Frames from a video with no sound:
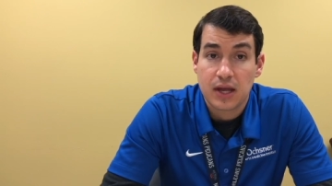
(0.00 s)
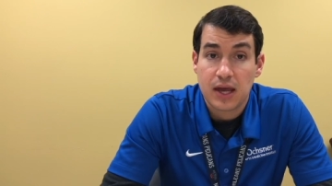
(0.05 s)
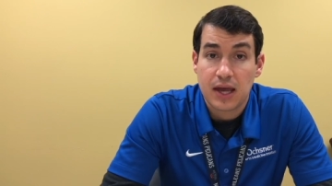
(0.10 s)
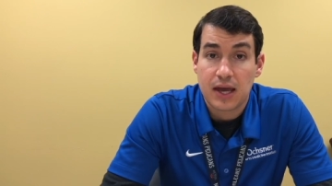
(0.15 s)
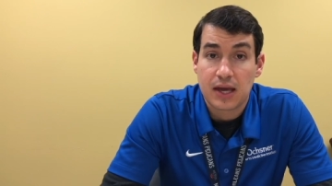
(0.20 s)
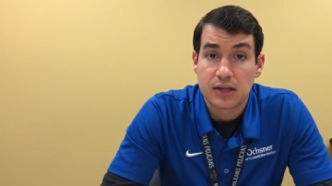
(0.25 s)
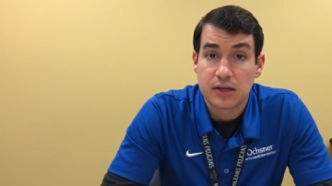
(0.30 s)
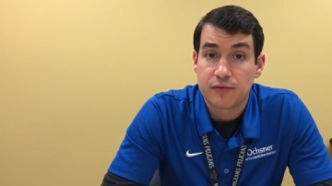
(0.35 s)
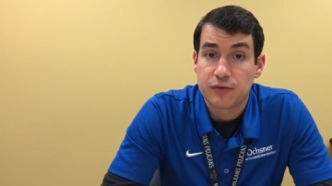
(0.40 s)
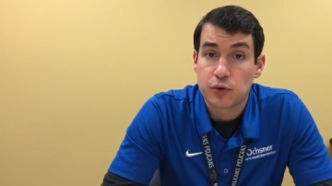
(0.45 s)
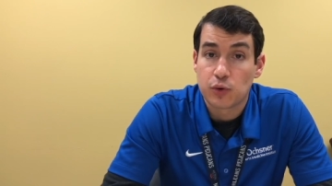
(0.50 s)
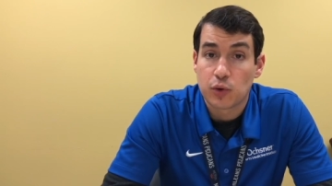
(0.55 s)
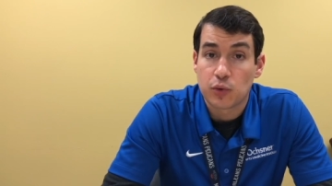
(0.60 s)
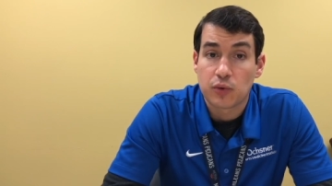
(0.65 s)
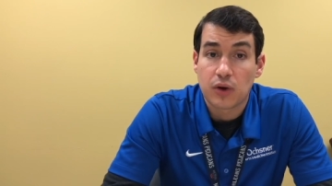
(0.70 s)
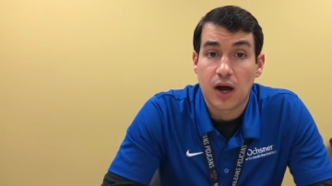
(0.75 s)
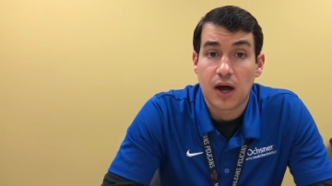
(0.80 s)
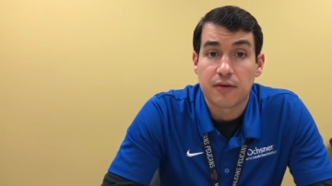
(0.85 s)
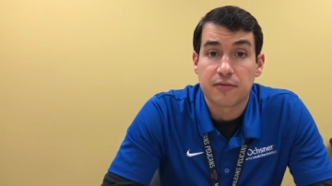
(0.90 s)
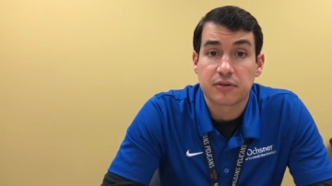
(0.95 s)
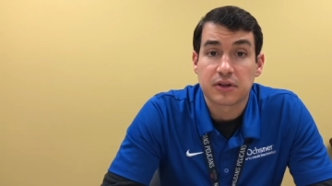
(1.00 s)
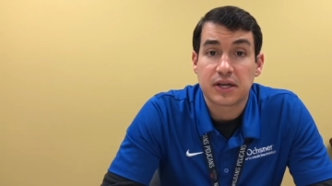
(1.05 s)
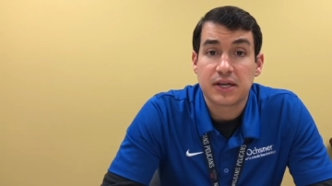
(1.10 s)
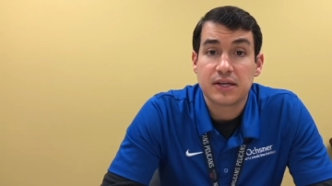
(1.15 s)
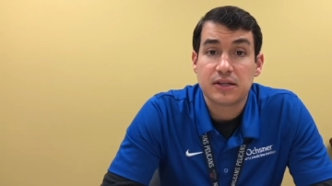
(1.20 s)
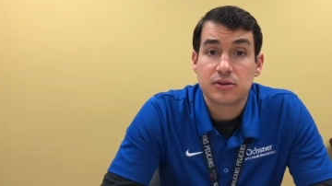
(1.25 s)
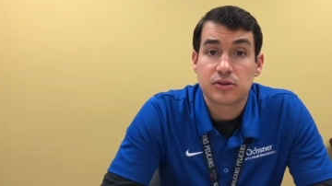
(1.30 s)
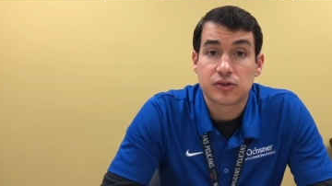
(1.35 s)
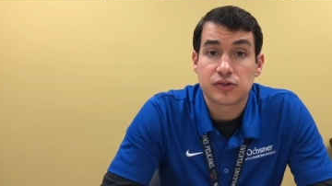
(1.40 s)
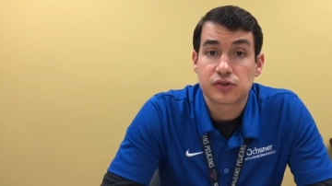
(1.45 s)
and if you arrive
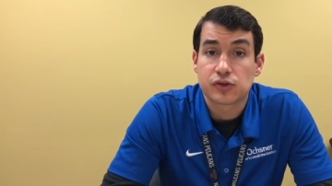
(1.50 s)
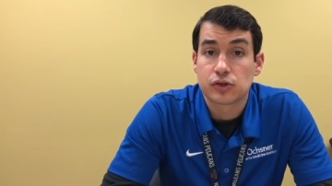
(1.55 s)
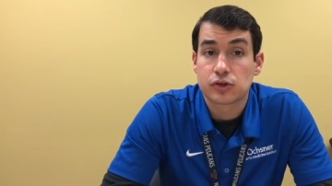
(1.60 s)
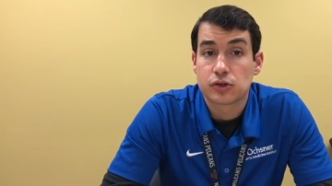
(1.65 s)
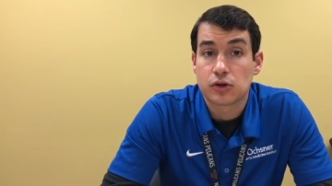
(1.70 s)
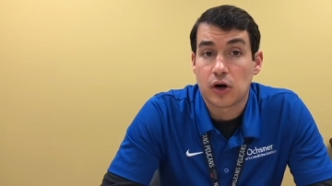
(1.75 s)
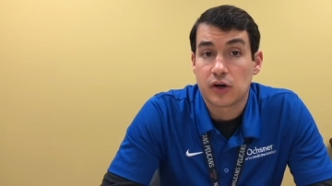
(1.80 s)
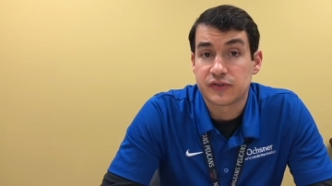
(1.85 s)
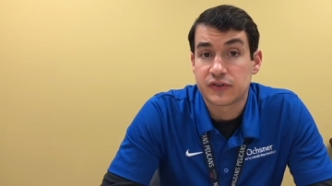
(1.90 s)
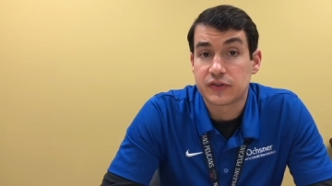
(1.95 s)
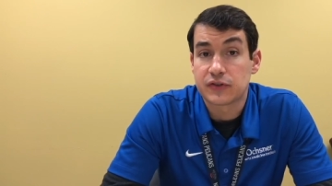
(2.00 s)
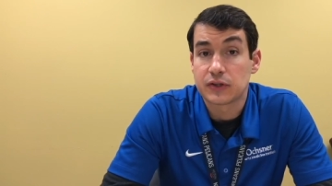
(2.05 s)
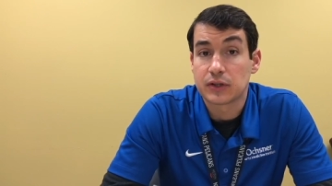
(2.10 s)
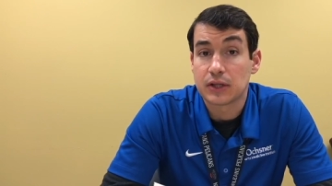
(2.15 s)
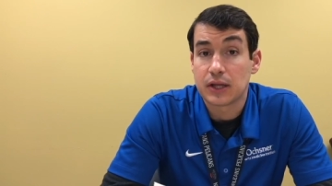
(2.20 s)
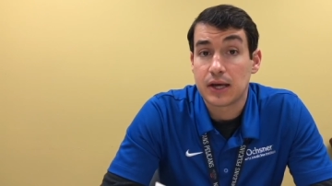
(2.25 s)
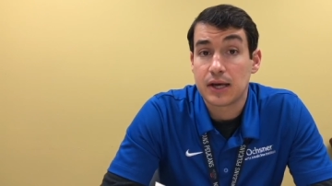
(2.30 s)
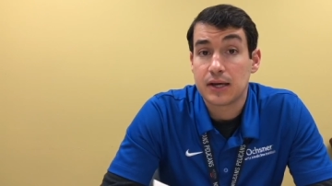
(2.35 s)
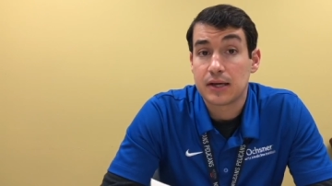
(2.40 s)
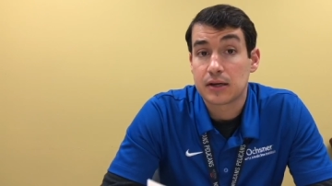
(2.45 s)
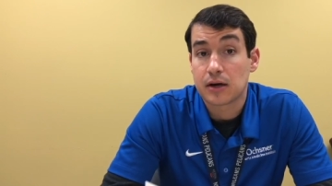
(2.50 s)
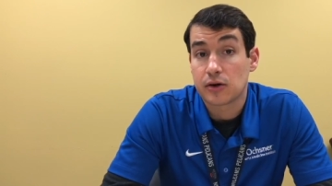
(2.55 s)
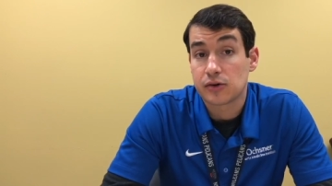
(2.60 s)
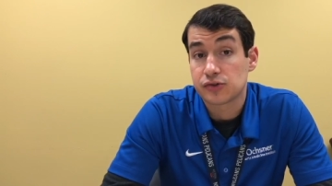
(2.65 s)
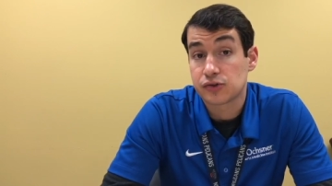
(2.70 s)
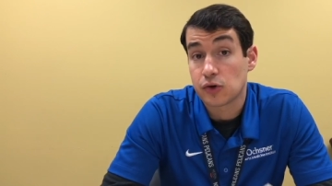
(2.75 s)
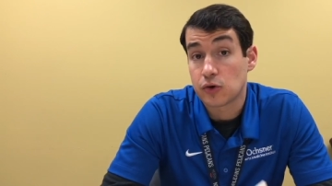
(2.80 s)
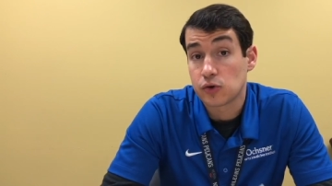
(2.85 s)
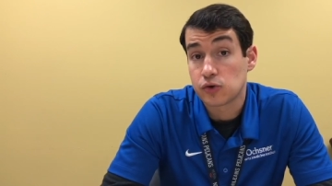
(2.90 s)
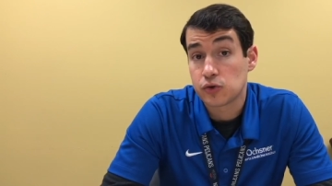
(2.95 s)
late, this could cause a delay in our
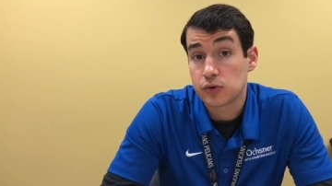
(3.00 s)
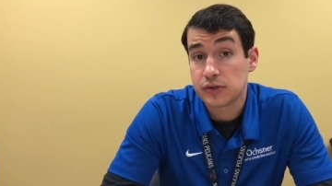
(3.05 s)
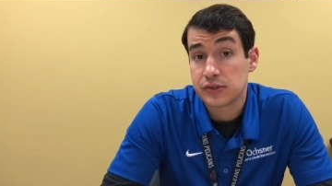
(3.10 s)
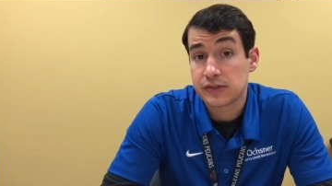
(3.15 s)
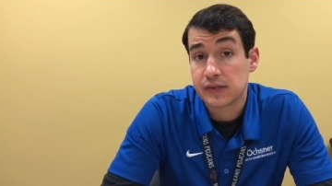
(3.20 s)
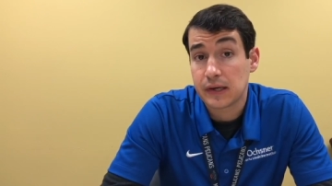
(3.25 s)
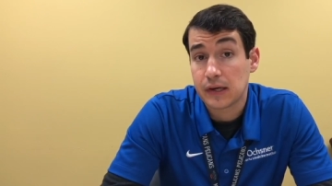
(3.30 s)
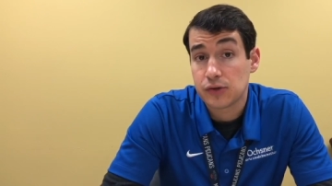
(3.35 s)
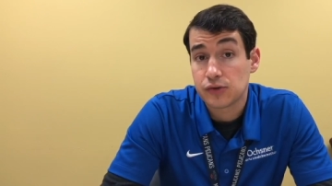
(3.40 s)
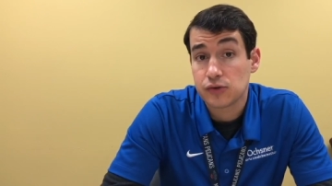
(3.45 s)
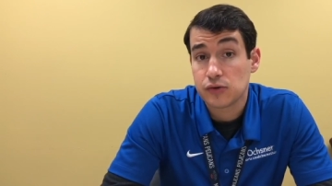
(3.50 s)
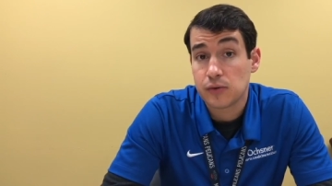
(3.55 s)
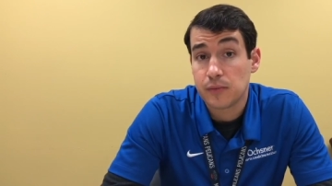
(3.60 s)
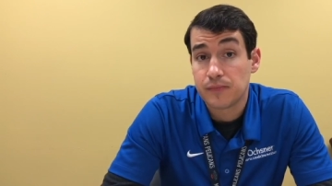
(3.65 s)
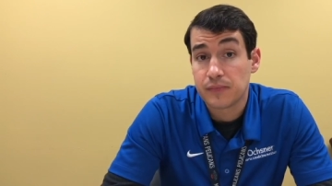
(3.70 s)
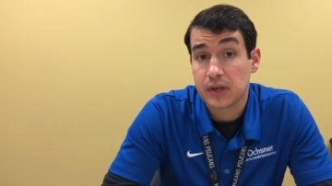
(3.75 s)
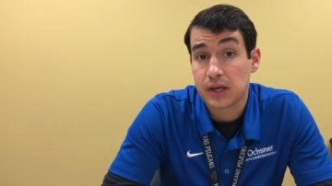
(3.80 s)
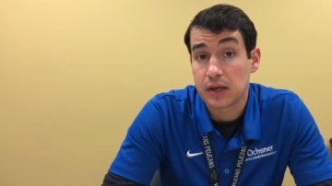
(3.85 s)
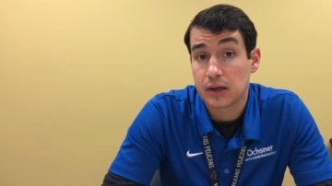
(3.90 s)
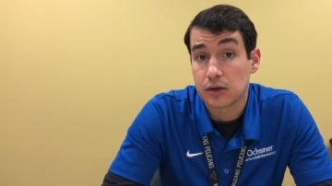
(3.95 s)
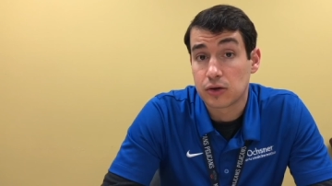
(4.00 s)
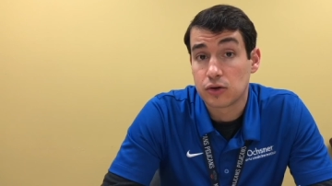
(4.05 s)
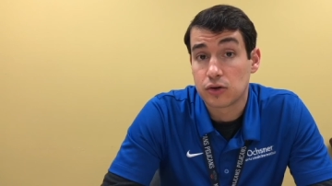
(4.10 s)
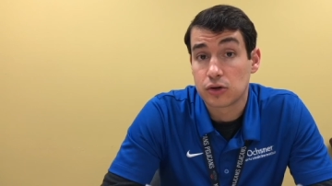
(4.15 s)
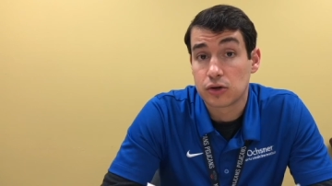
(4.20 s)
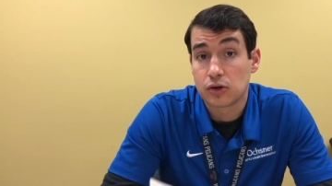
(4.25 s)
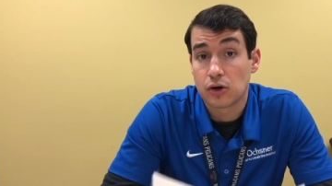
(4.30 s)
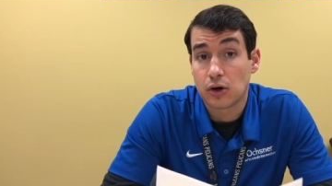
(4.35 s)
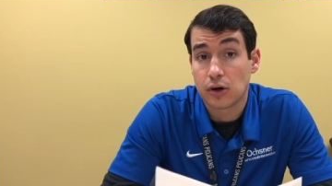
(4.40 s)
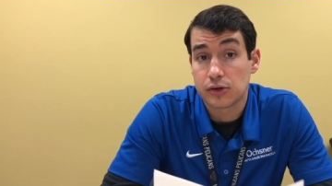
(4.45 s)
surgery schedule and could
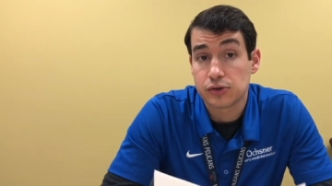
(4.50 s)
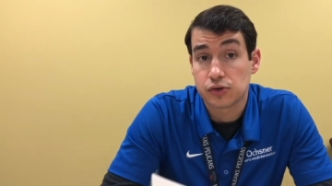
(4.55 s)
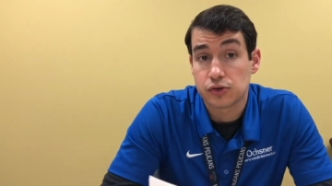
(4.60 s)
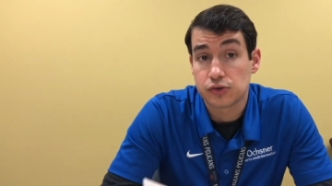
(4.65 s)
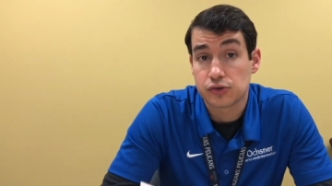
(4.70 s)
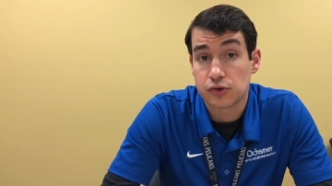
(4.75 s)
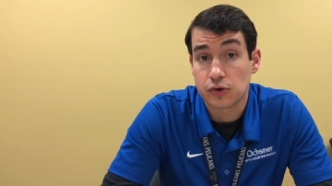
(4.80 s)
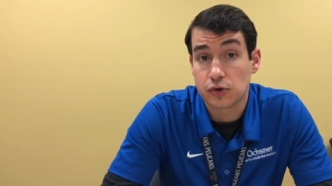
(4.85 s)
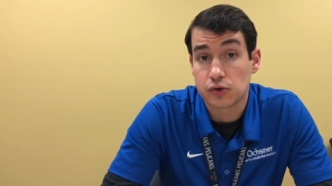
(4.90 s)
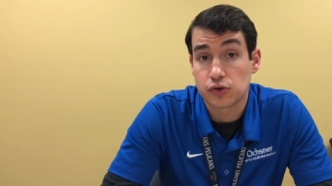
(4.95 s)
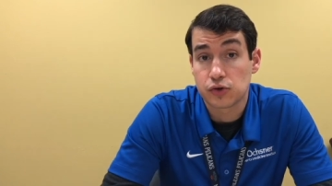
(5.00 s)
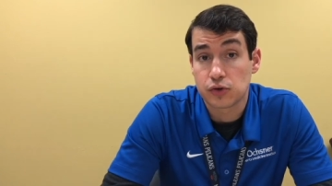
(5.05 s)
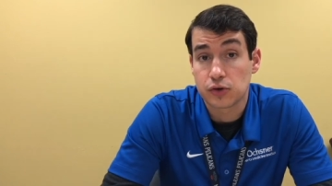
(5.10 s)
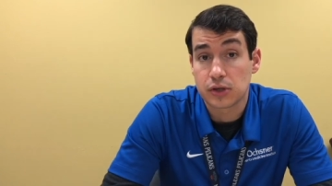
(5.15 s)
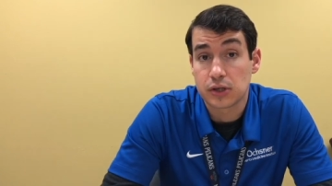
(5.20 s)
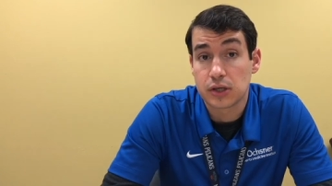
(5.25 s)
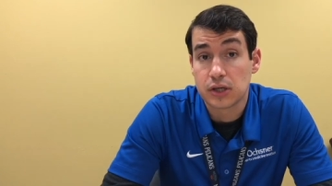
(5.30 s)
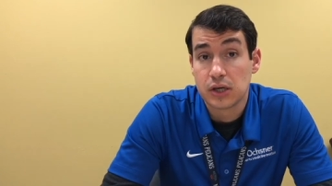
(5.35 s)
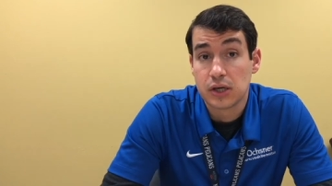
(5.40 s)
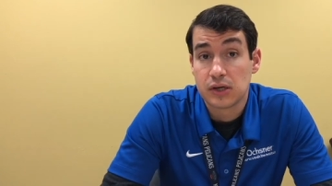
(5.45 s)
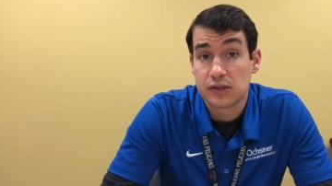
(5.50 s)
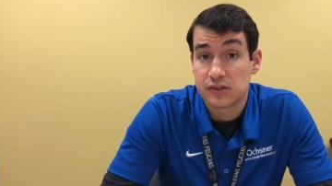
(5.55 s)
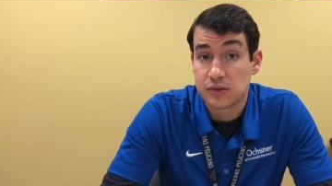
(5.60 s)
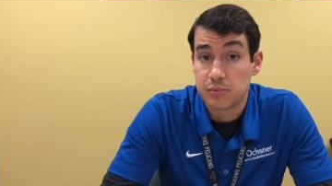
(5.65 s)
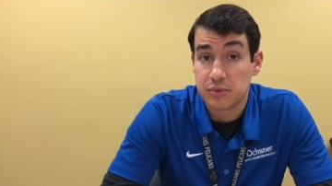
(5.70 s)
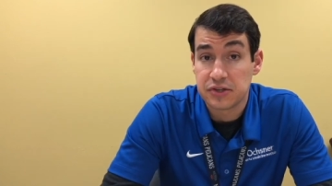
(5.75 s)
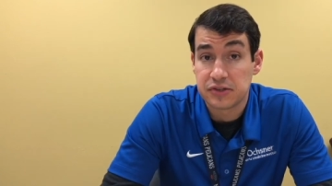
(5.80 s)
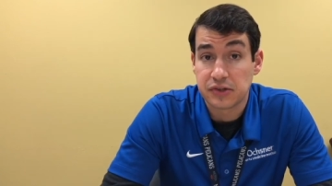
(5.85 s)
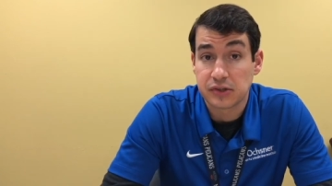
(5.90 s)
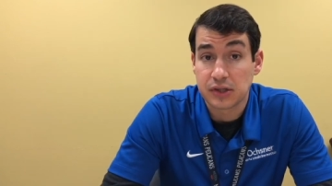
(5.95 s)
cause your surgery to
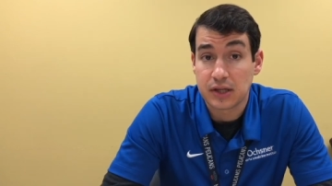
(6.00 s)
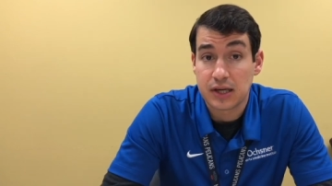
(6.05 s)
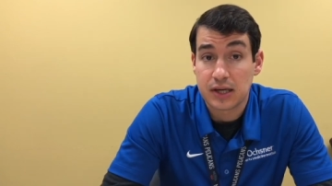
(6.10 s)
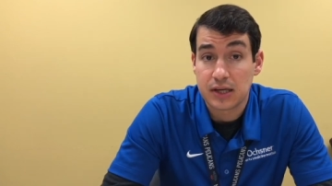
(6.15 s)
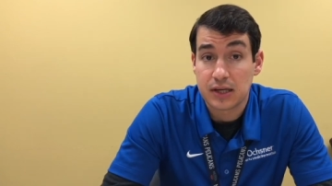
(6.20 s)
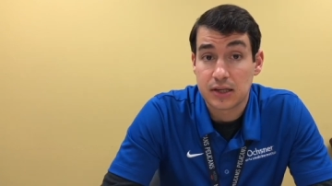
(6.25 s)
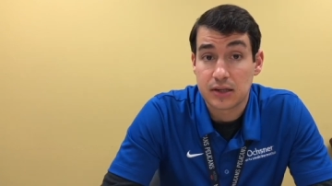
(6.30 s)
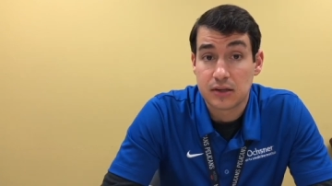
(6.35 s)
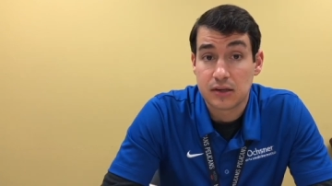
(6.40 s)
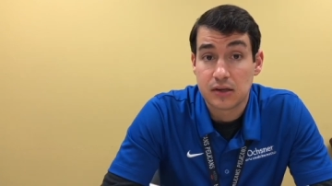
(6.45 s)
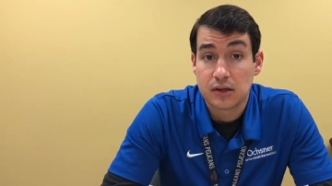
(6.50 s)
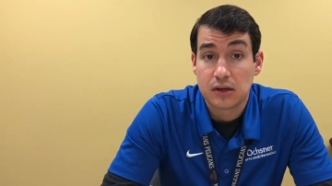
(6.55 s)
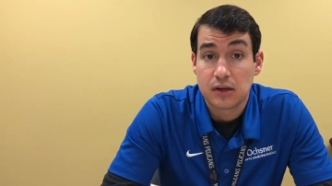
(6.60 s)
be delayed,